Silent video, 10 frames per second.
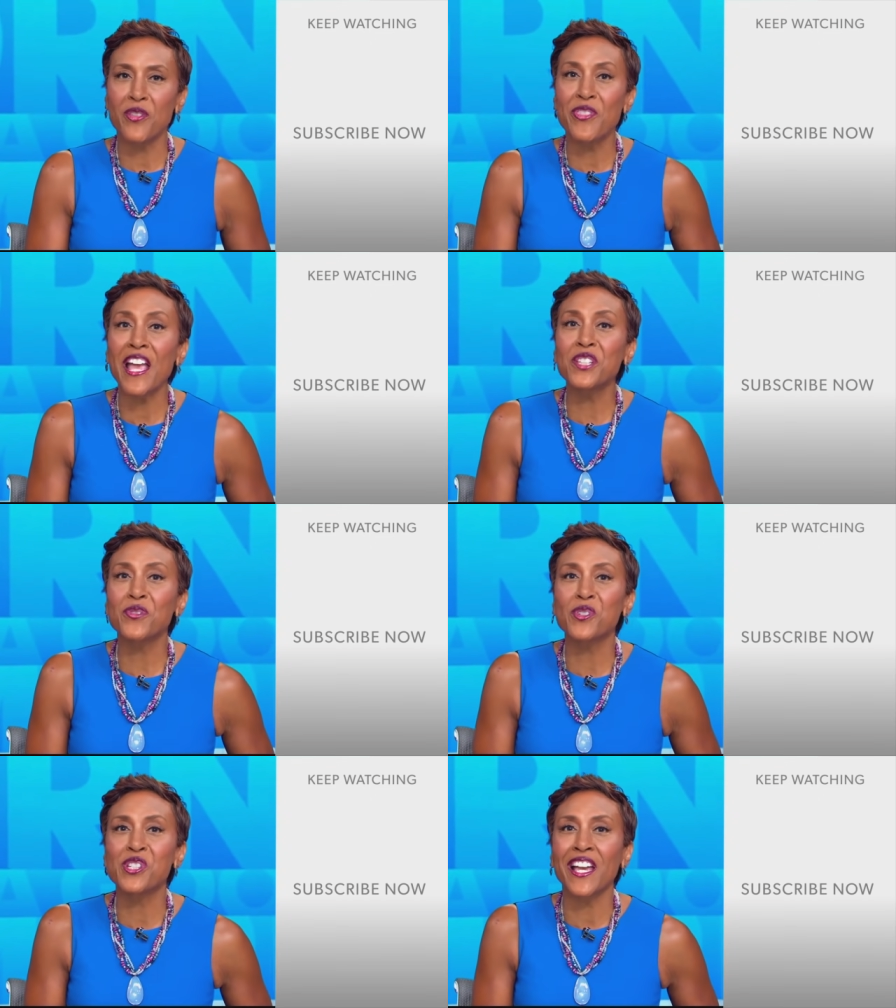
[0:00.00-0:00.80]
Thanks
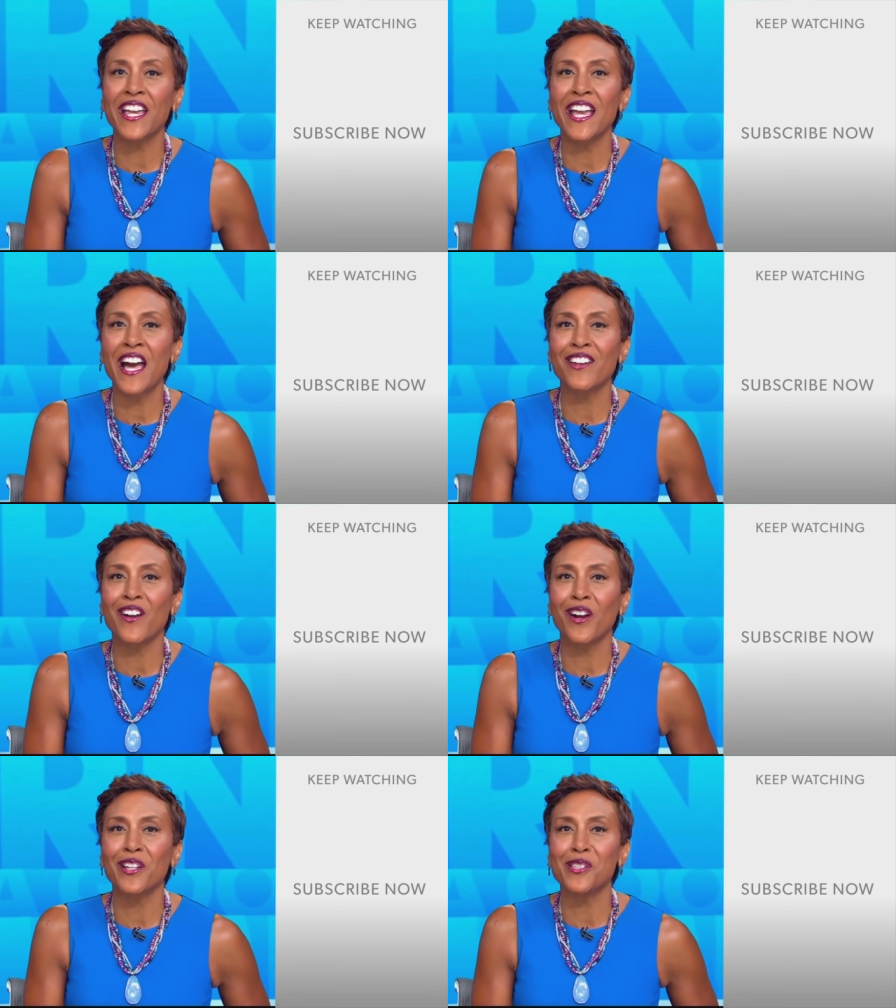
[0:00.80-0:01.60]
for checking out
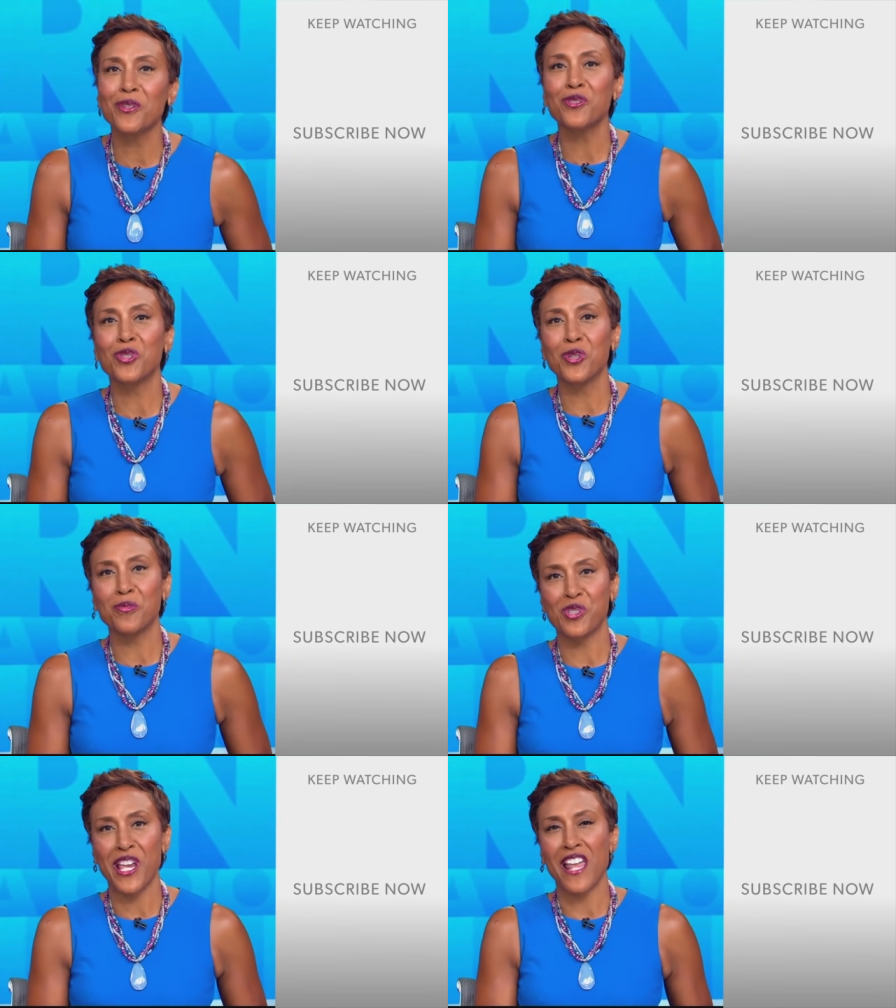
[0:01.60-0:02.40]
our YouTube
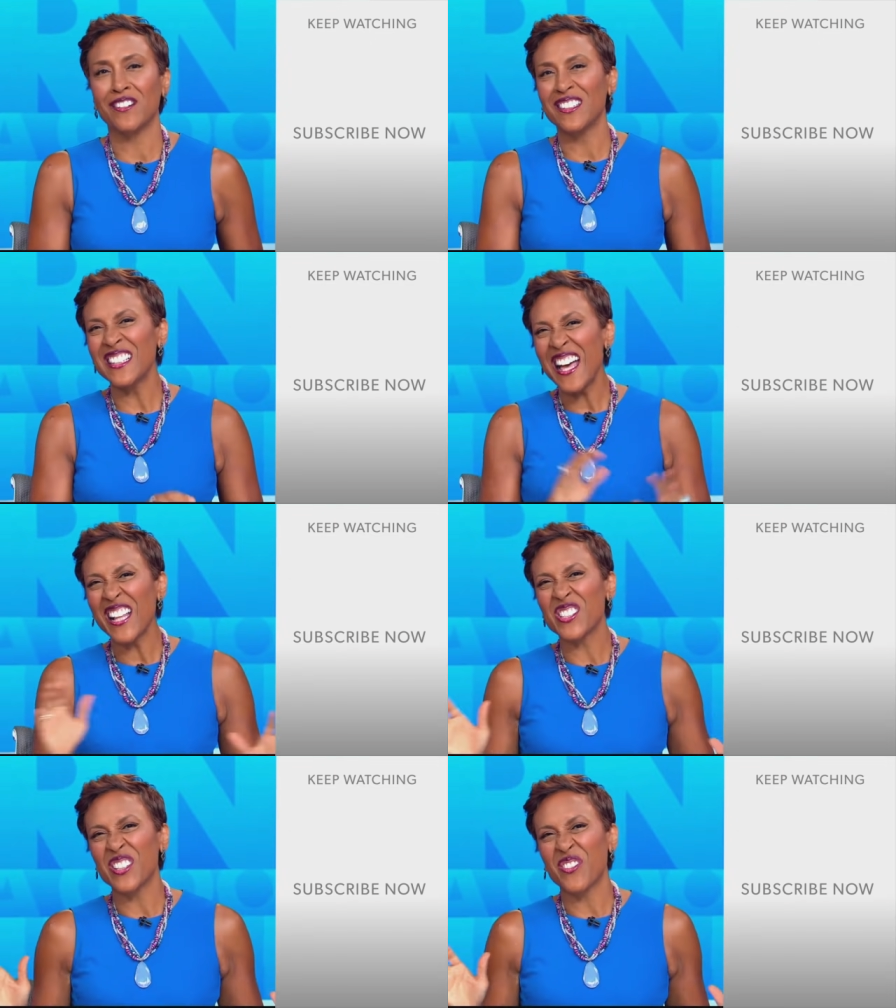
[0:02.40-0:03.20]
channel.
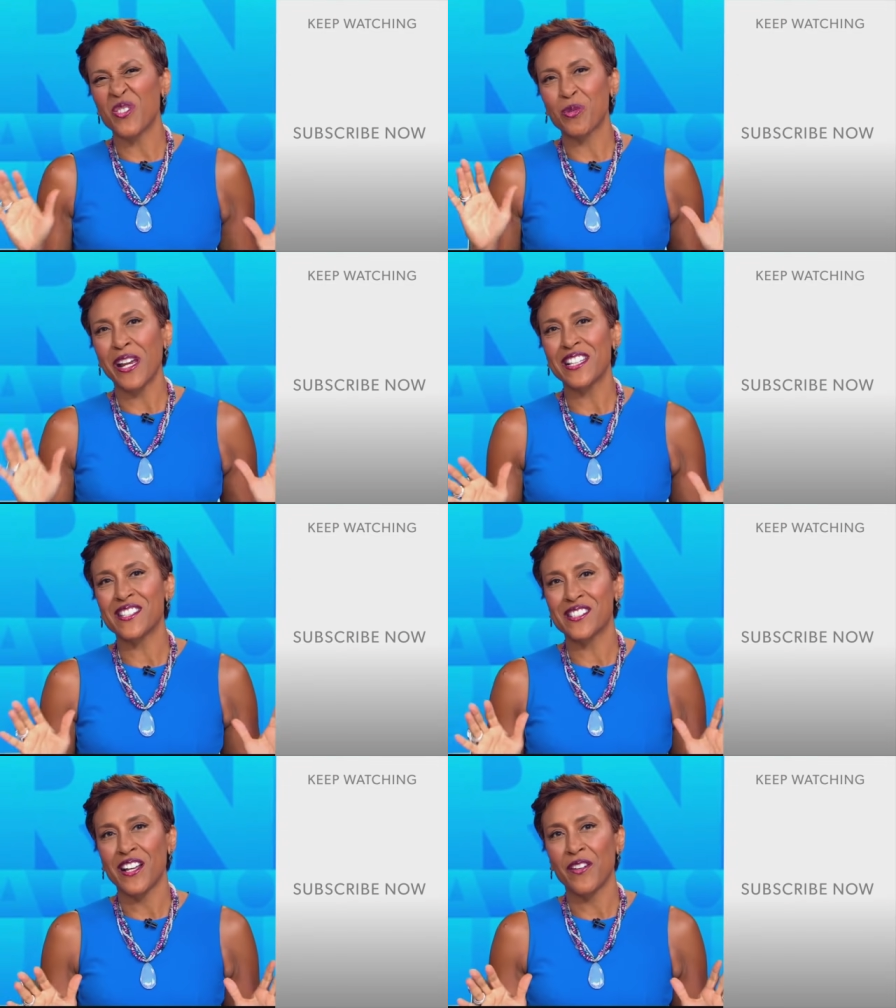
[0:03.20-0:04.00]
Lots of great
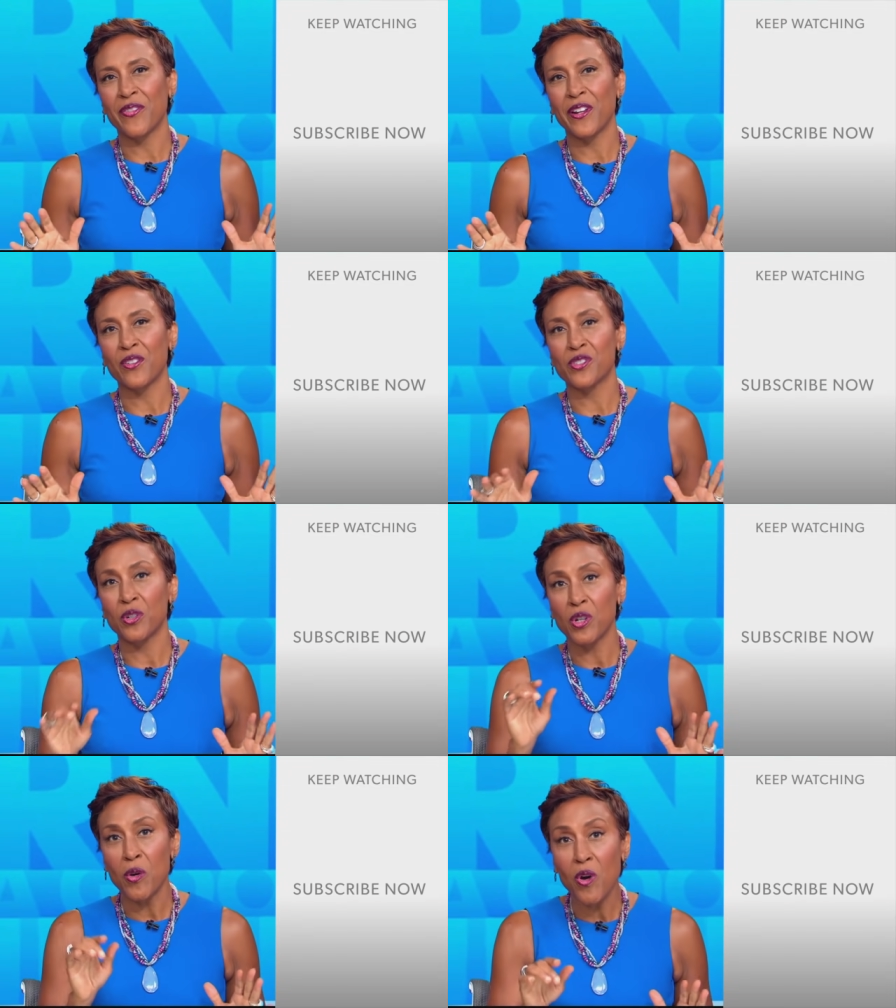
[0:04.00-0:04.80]
stuff here. So
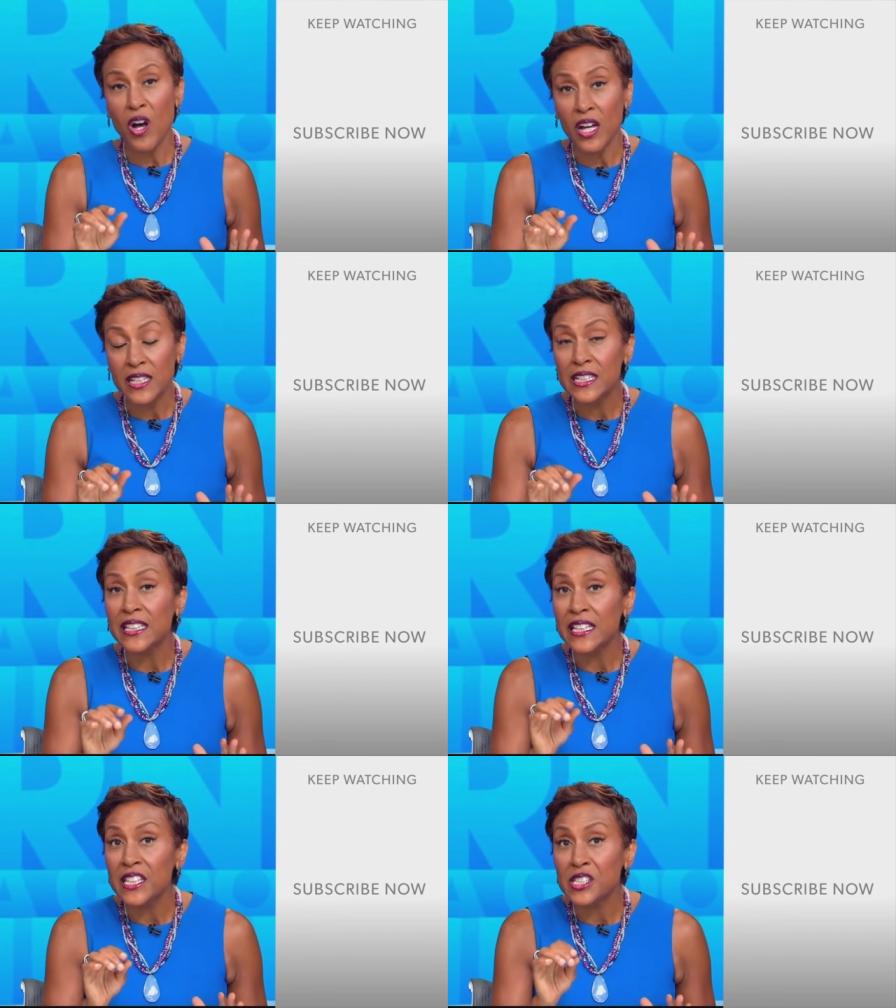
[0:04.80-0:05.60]
go on,
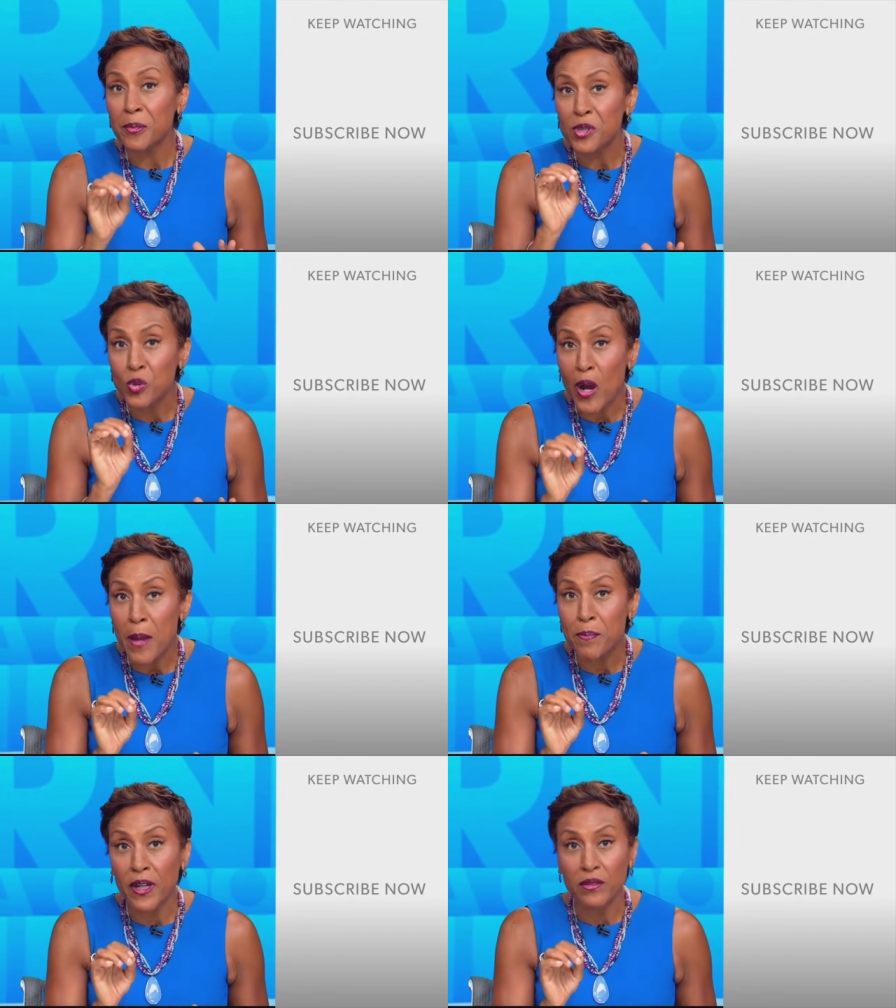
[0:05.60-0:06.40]
click the subscribe
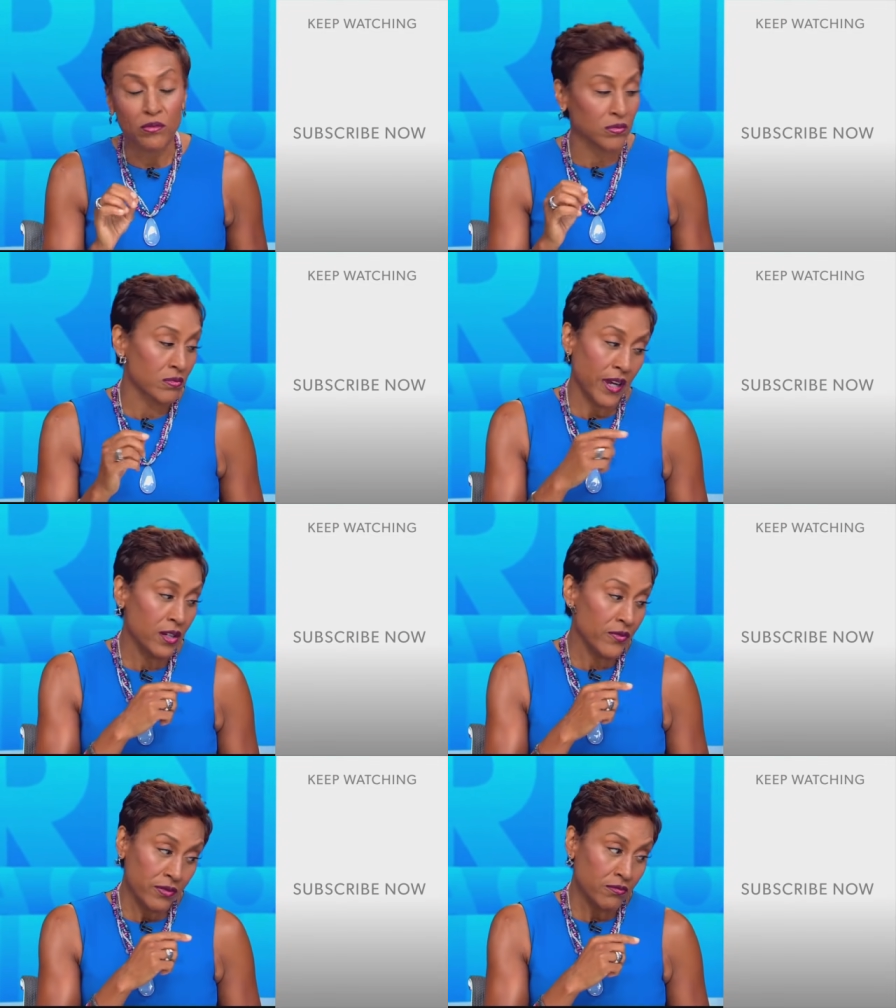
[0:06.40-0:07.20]
button right
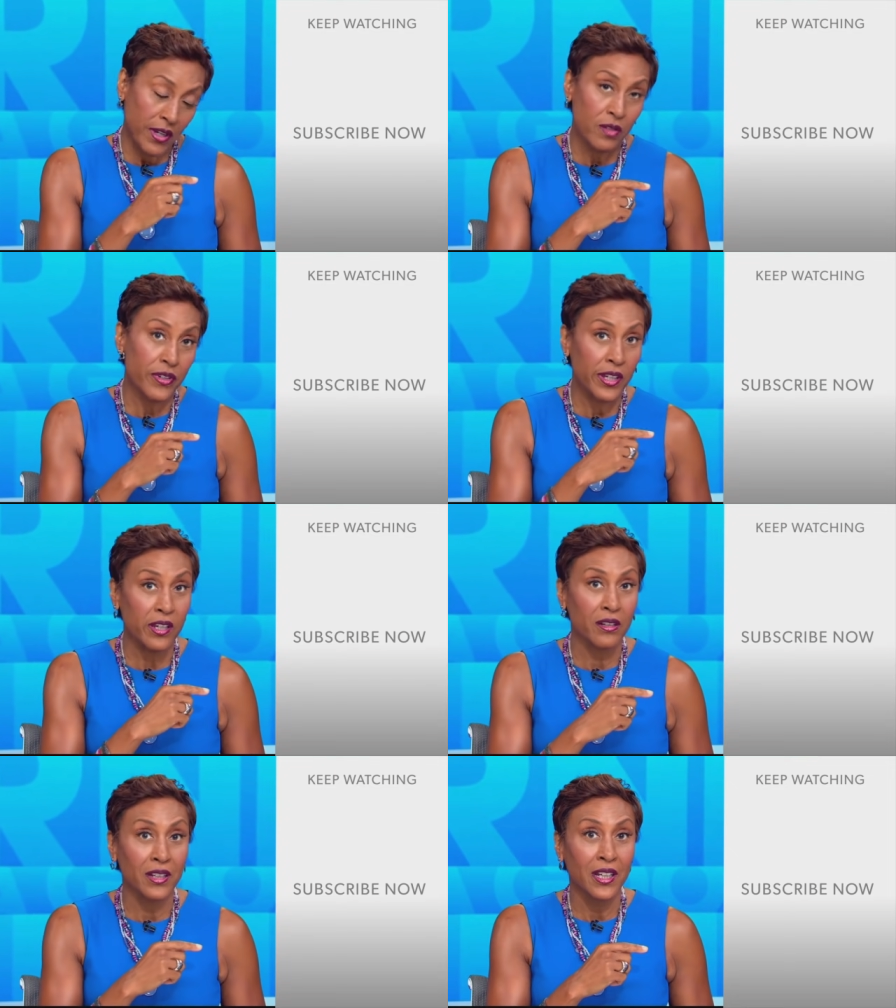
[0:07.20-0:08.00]
over right over
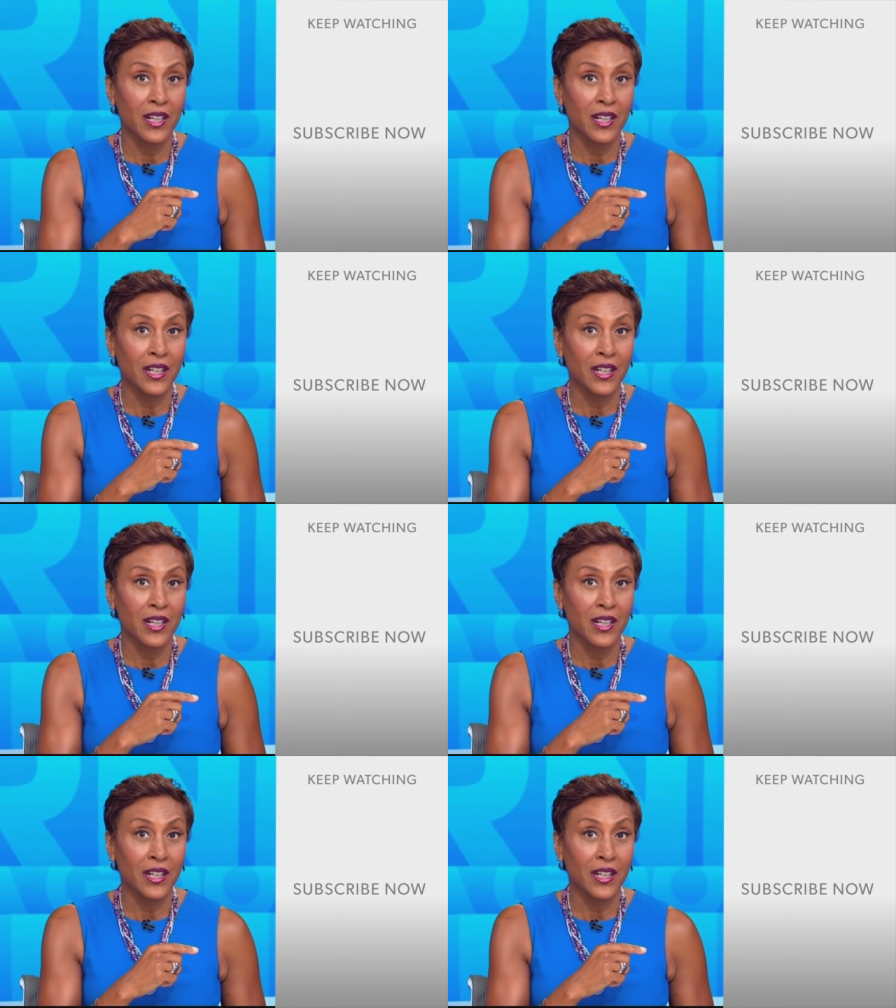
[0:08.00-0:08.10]
here